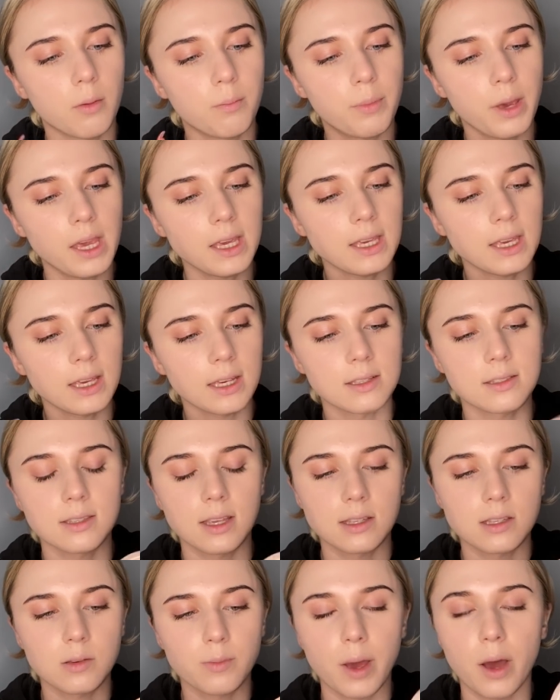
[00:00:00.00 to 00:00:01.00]
Baking and
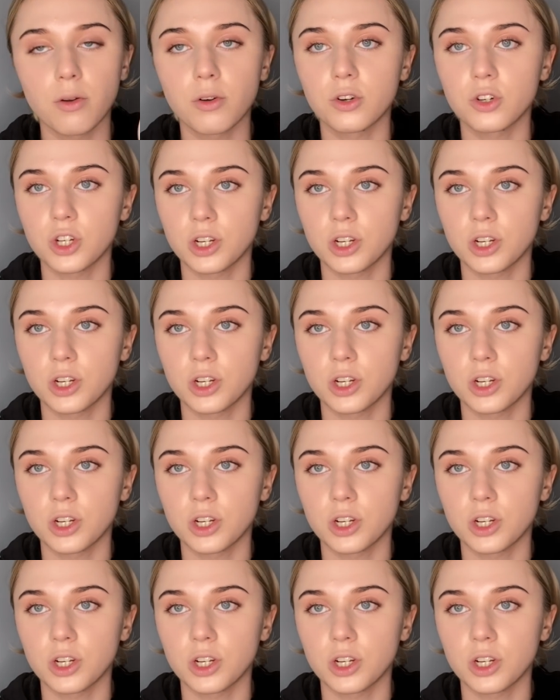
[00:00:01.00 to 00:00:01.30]
Setting Powder and